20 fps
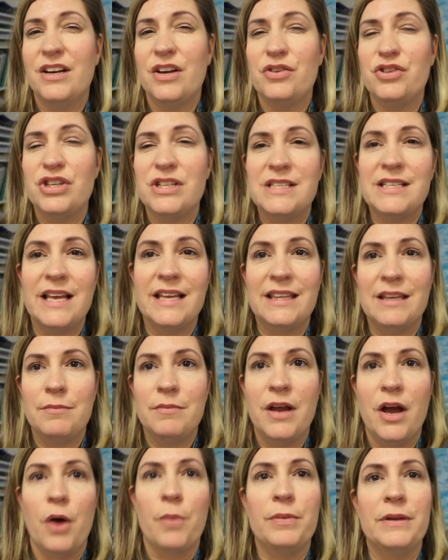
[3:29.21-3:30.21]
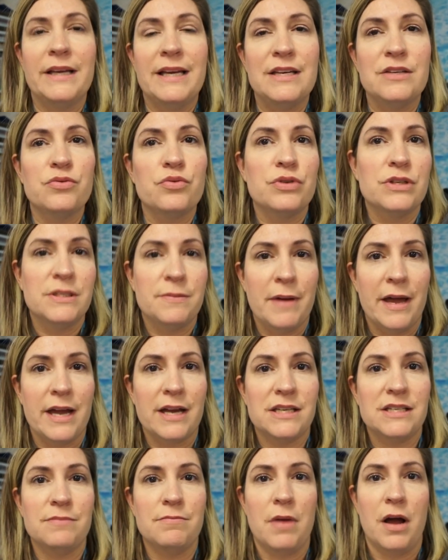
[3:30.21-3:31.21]
just let them know, please
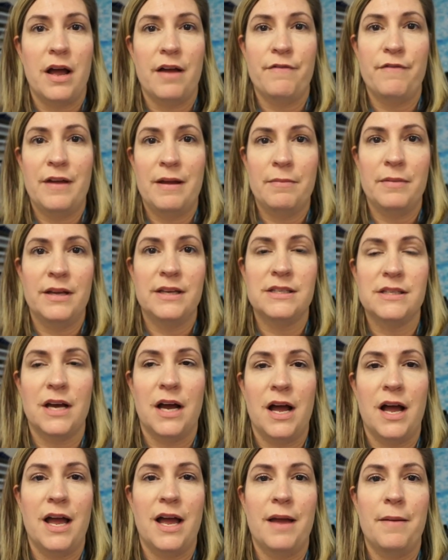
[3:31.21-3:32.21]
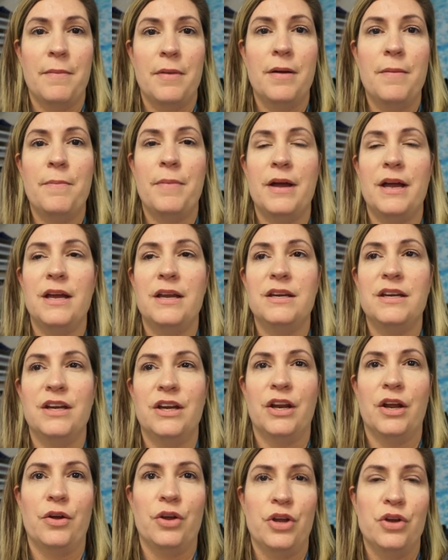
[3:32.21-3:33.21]
respect my family time, but
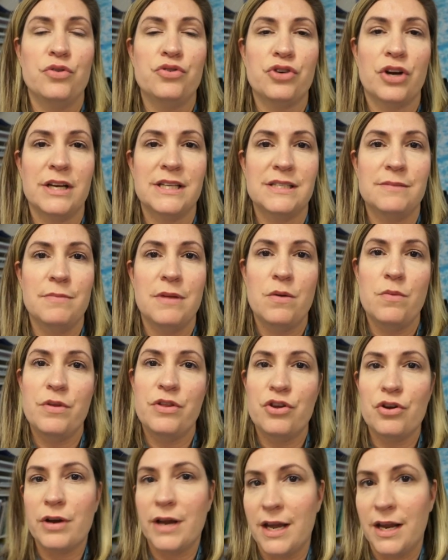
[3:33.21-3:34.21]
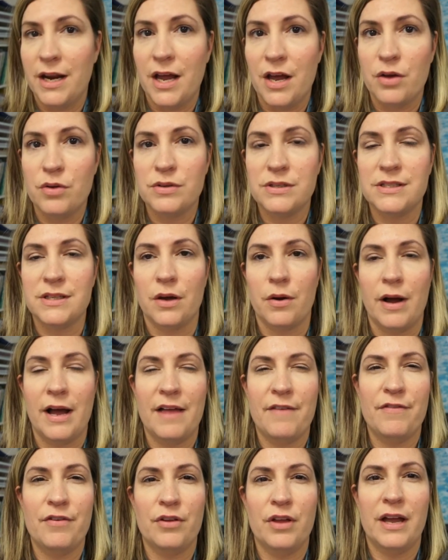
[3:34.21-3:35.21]
you trust me with your kiddos, so
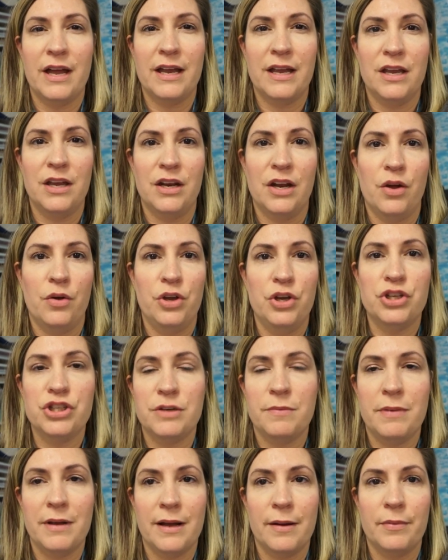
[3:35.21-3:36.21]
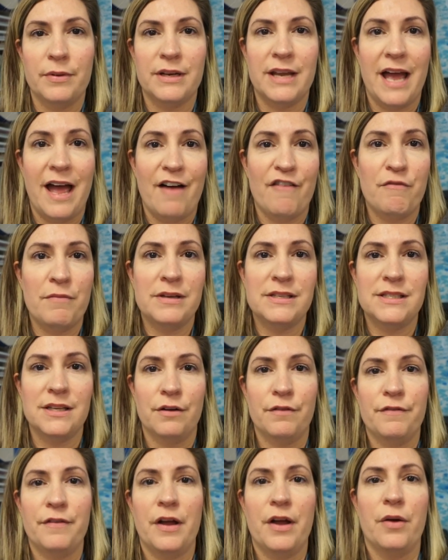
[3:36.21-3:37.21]
I feel like you should be able to have my
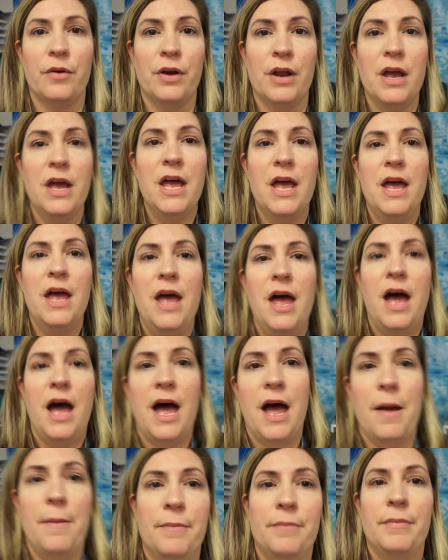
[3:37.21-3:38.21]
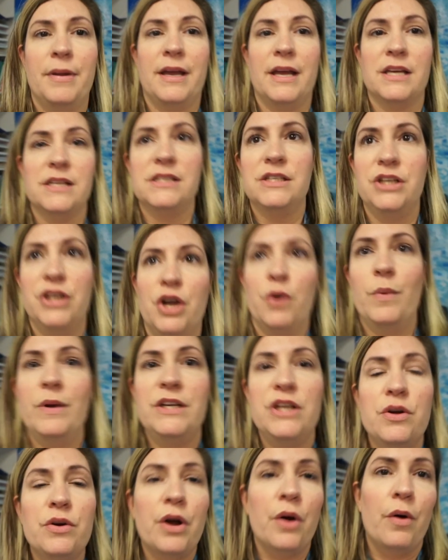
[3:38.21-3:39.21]
cell phone, because we
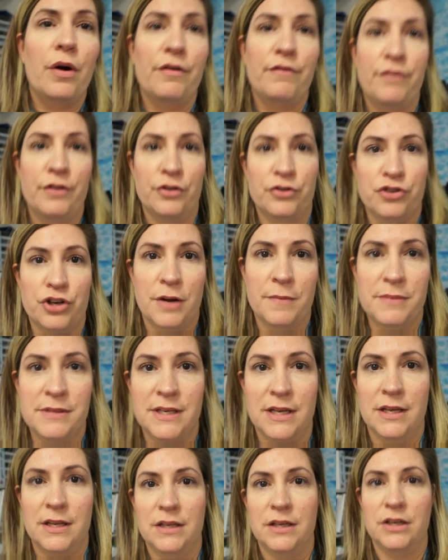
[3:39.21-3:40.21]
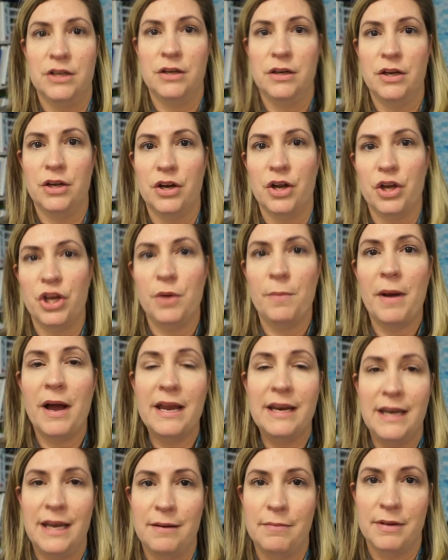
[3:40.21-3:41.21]
do go on field trips, and you
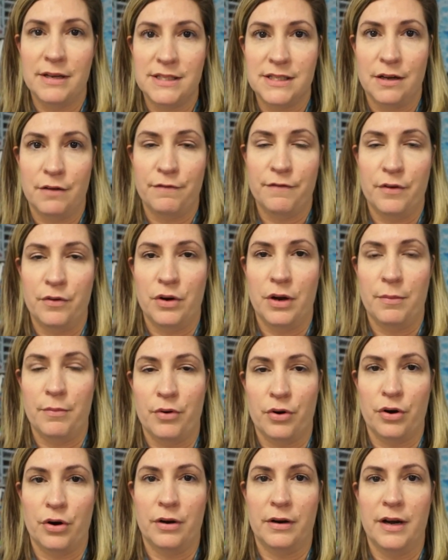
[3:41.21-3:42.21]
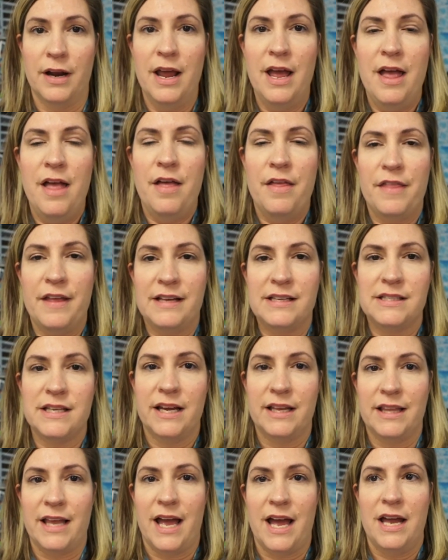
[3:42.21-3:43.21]
might need my cell phone number and things
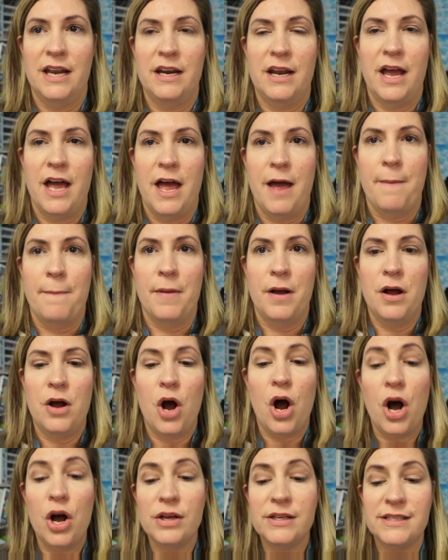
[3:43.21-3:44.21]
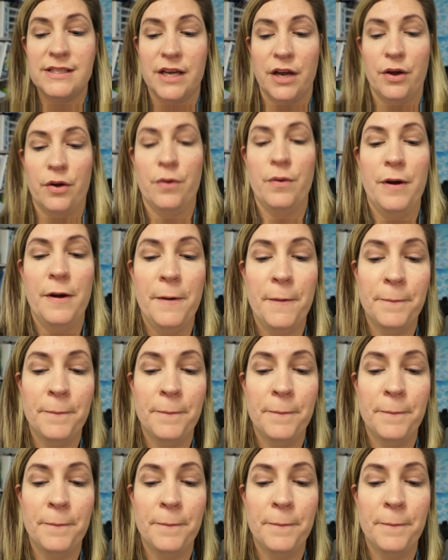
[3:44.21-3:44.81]
like that. Also,